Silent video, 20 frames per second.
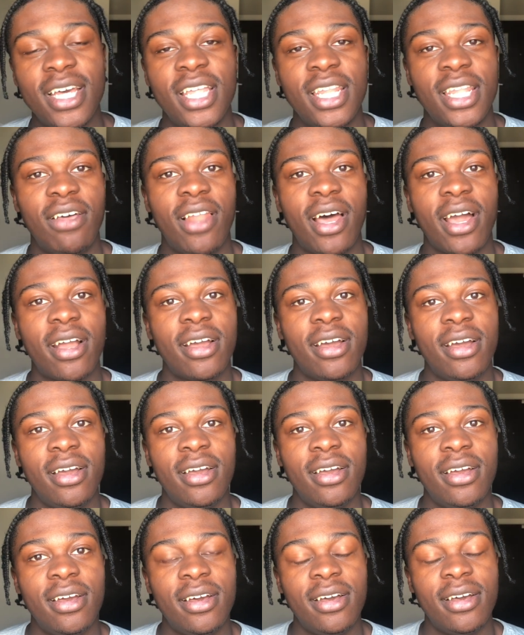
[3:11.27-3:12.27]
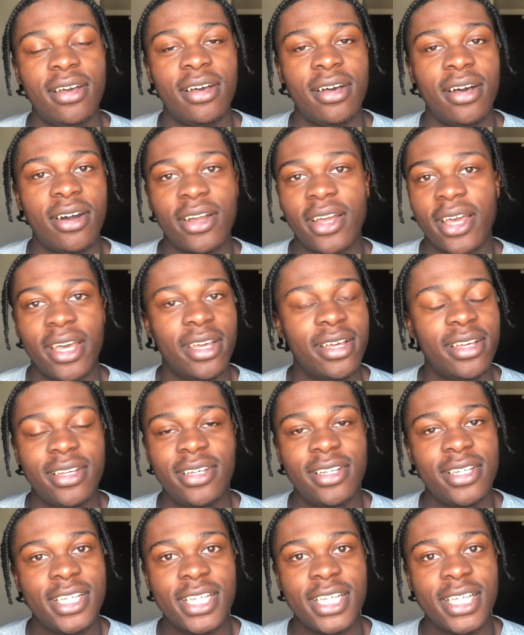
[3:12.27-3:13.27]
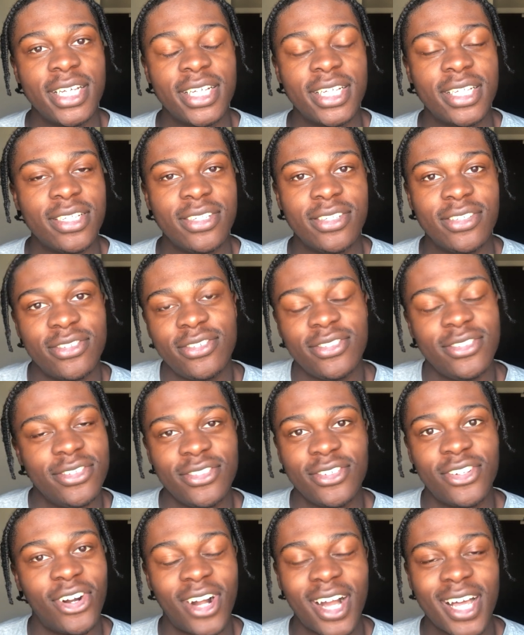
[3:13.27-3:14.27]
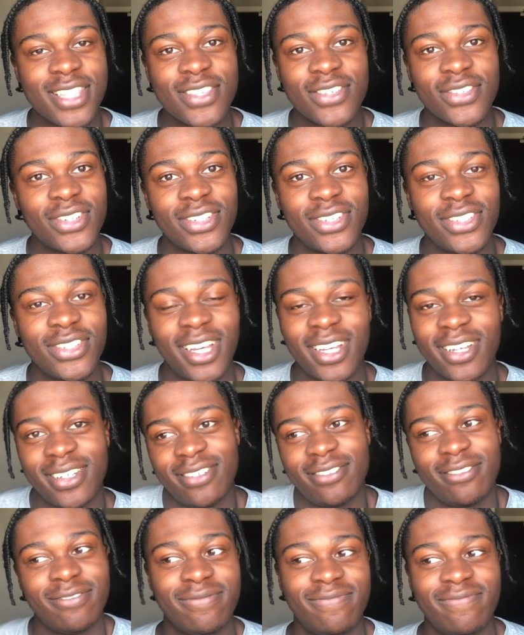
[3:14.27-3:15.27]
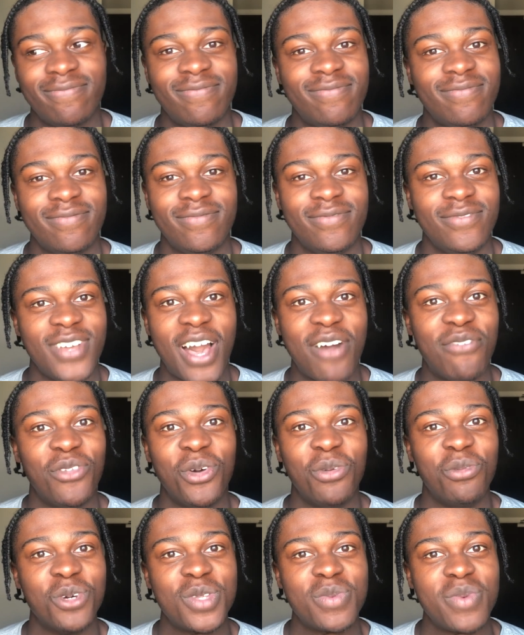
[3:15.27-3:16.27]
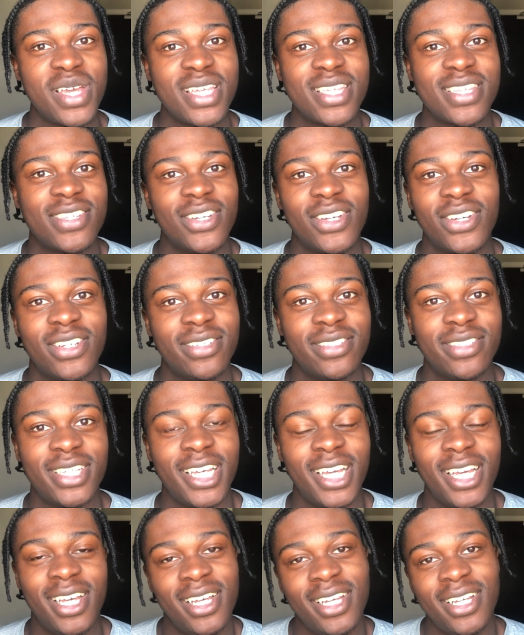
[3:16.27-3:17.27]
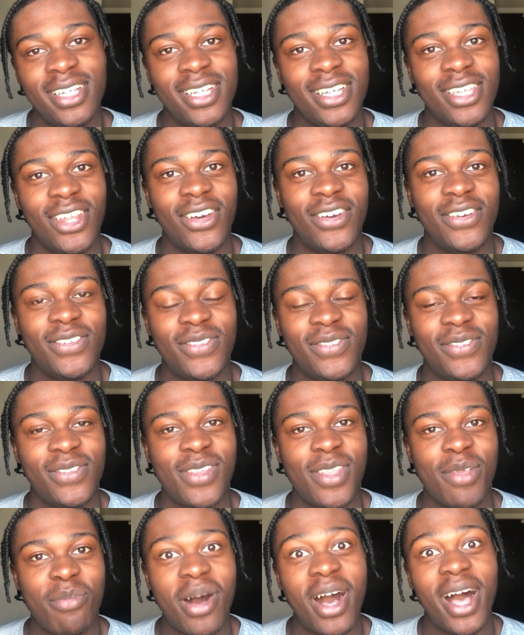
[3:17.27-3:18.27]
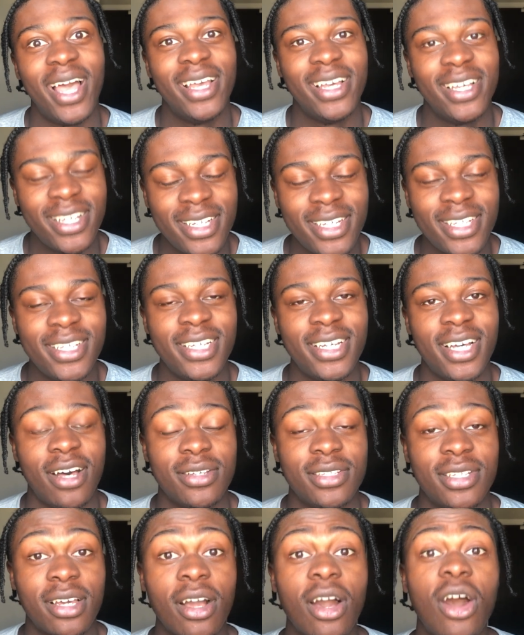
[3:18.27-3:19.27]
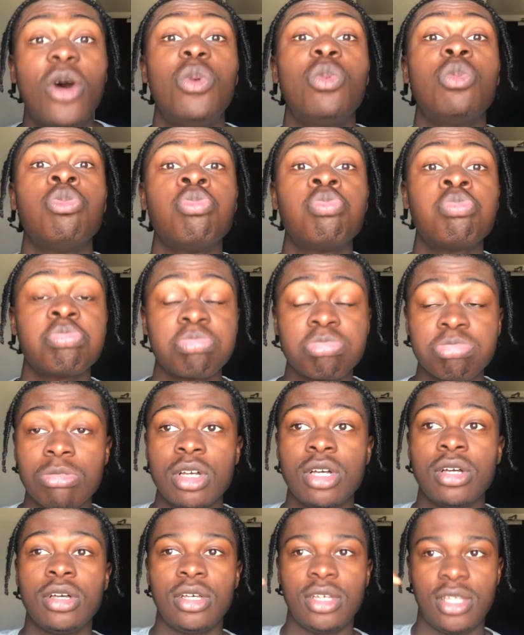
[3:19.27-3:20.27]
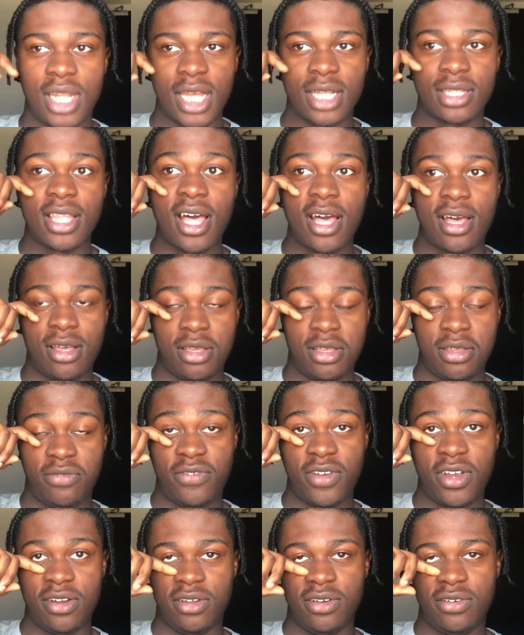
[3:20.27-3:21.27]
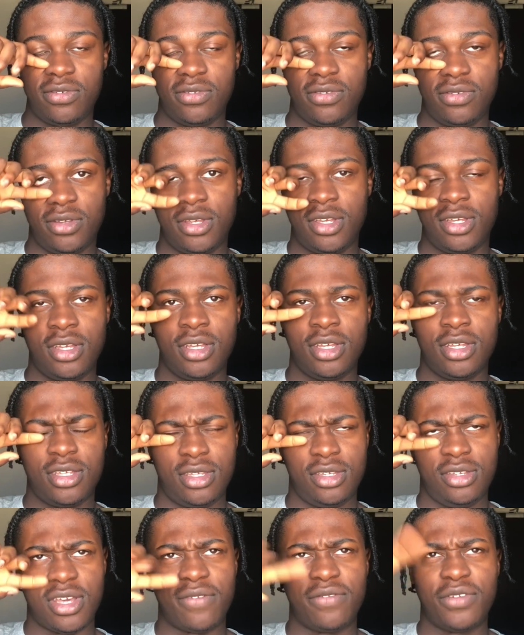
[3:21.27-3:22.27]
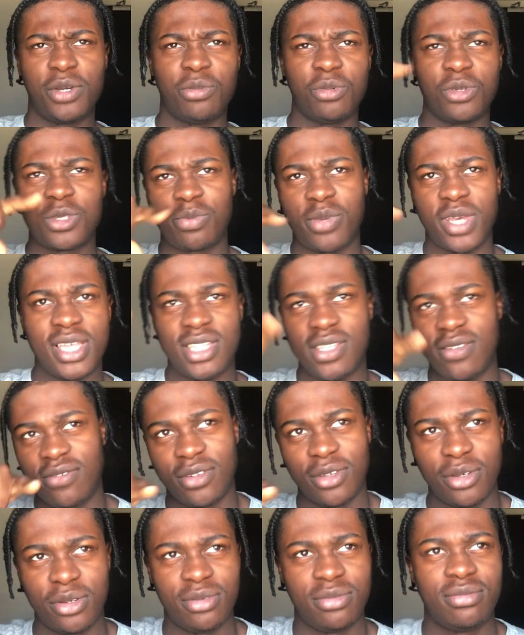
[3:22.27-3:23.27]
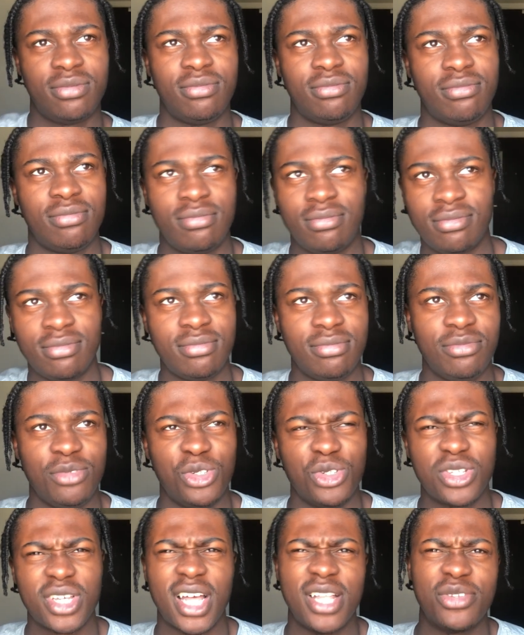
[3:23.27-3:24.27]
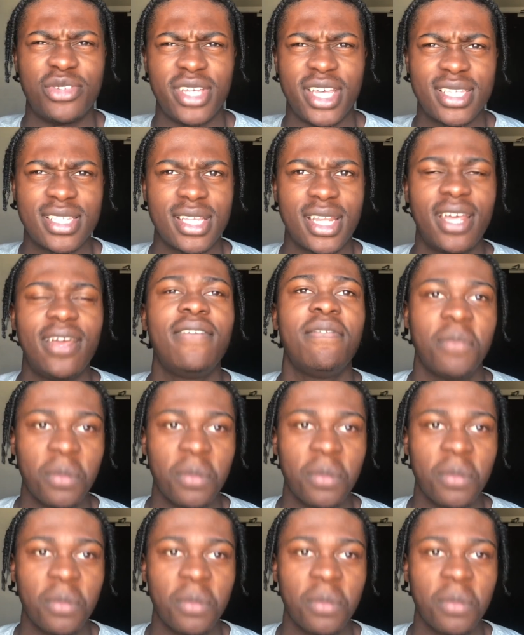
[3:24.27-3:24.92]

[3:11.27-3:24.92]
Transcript: They're like, okay, you, you got cancelled. Like, we have no more space, so, you know, bye. I was like, oh, like that, fair enough. You have no more space even though you just cancelled yesterday.